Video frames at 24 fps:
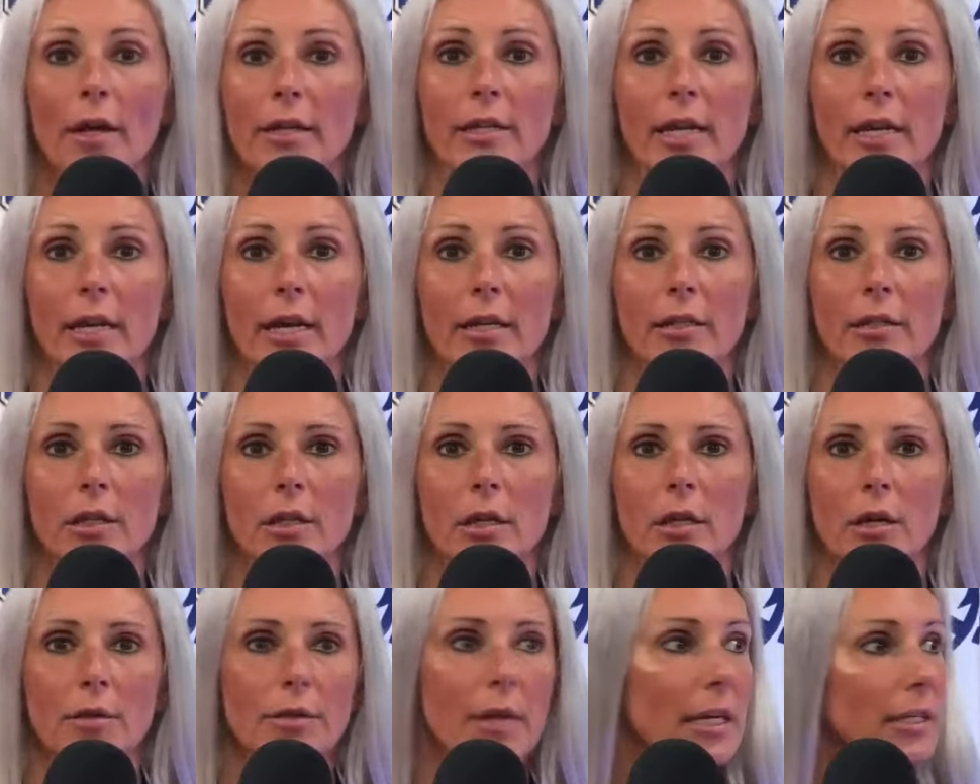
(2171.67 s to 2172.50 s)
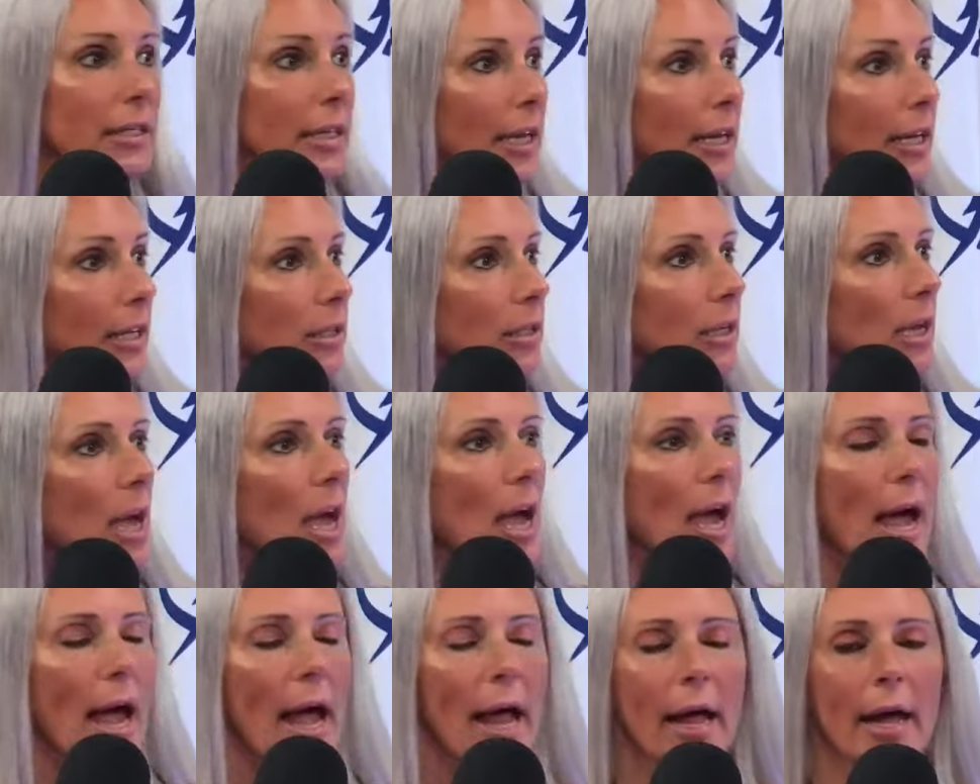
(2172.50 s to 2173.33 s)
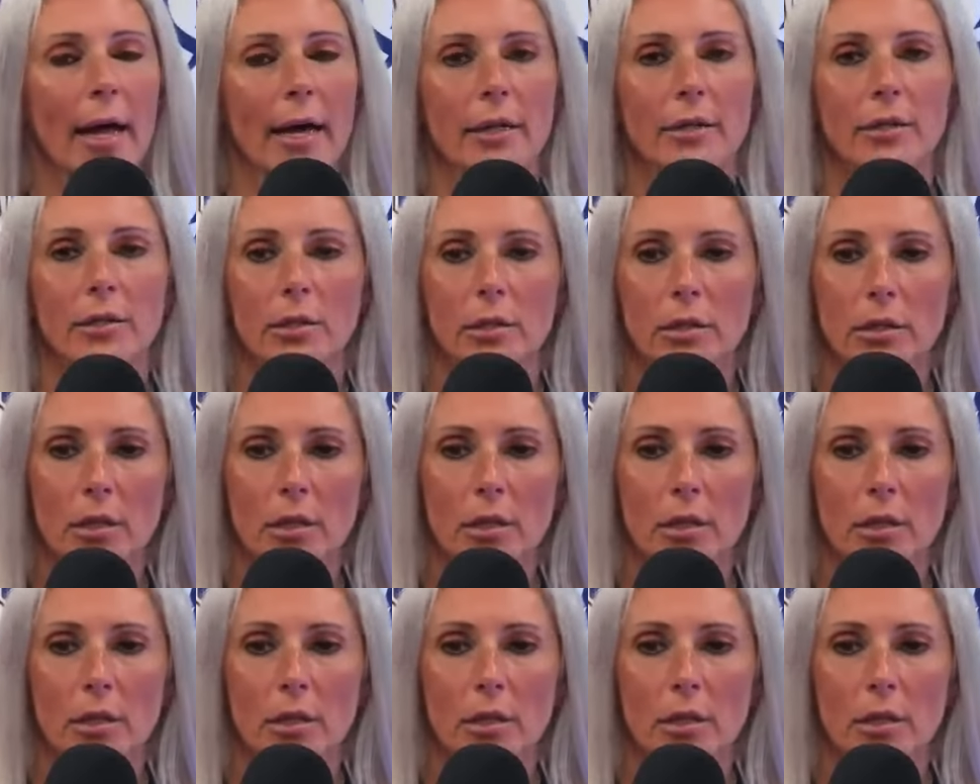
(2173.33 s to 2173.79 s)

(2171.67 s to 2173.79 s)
didn't. They didn't. And